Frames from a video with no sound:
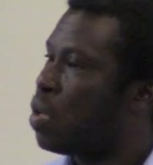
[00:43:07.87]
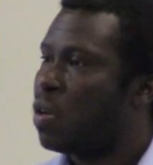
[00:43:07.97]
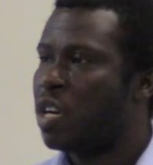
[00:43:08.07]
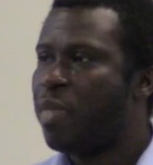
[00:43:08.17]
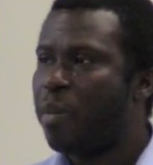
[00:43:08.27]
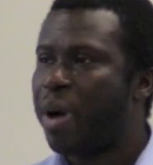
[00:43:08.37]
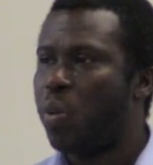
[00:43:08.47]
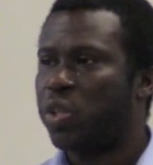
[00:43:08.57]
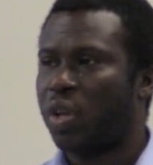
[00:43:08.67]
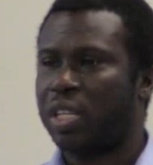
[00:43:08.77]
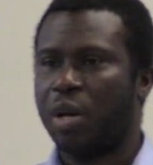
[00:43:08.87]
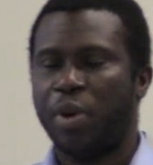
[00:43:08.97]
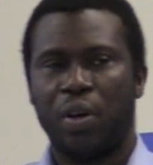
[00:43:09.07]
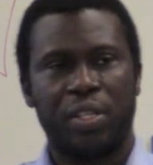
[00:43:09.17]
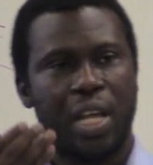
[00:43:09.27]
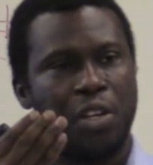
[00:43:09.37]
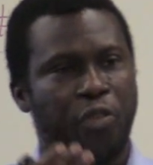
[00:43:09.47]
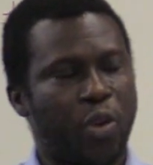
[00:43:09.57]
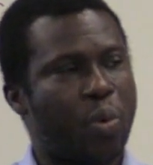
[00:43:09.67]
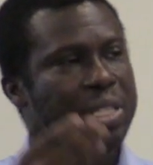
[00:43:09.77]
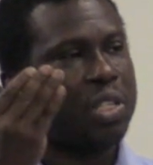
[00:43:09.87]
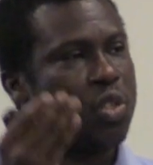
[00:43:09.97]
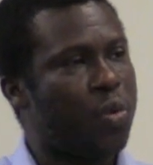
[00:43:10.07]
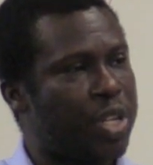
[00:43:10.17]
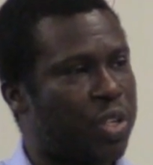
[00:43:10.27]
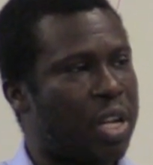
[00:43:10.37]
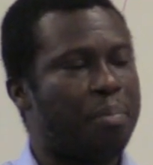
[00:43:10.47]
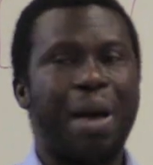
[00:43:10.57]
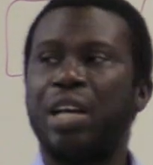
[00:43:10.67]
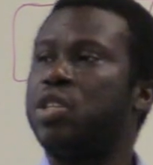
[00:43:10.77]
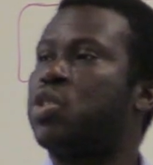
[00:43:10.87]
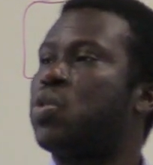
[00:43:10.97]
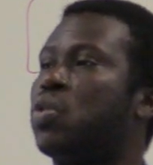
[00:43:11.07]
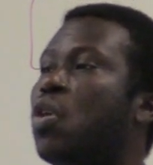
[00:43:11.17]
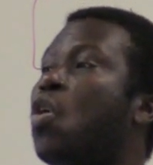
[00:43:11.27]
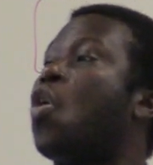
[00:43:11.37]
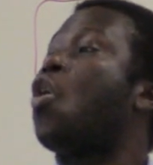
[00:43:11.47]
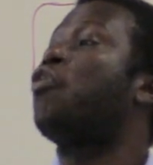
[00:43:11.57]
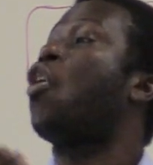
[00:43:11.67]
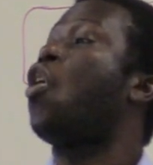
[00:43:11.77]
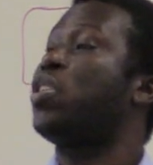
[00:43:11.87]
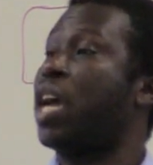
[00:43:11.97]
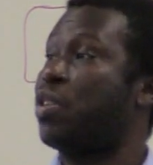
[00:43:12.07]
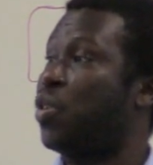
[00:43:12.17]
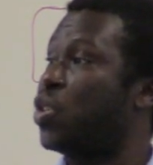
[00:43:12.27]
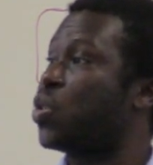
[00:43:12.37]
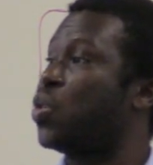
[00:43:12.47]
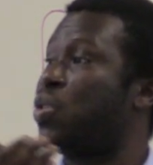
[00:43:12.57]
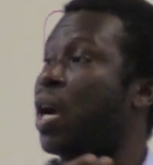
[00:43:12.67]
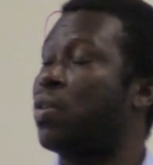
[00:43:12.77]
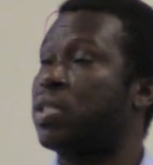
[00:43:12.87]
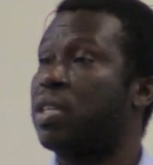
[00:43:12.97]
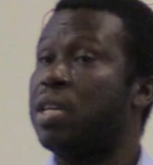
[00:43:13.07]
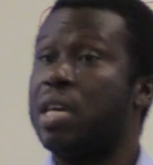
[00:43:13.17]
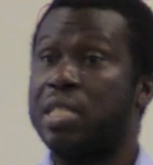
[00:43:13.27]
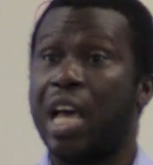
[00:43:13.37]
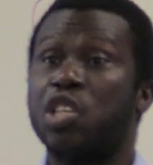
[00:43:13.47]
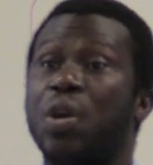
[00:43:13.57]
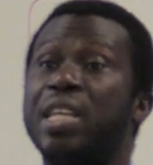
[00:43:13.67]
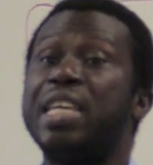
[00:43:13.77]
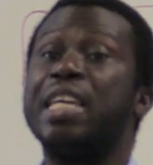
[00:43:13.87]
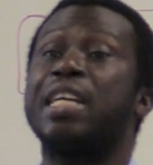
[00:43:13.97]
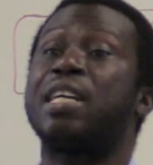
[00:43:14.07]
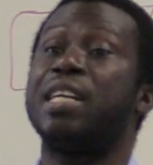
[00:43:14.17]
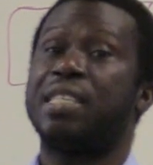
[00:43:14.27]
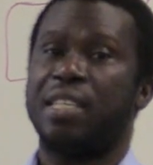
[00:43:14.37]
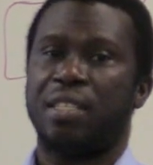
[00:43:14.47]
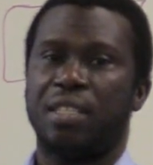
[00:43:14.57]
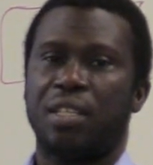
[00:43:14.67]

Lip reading: Remember we talked about that the frequency, duration, and magnitude of all the hydrological drought is actually increasing,